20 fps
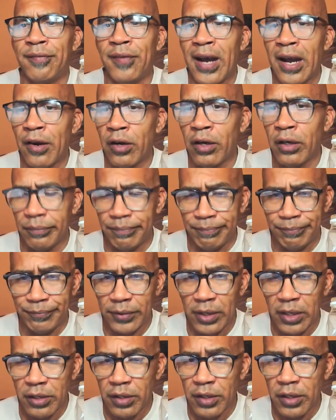Farah,
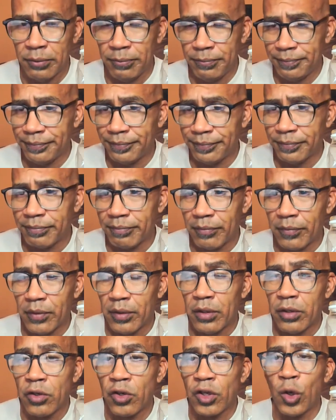are you there?
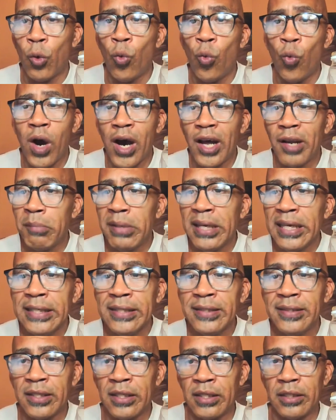You're the 1
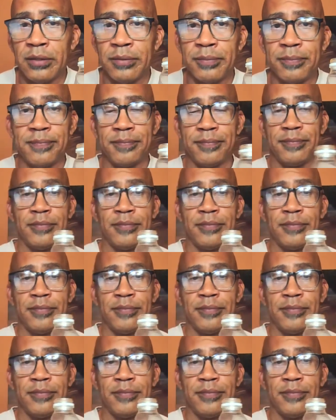Belizean.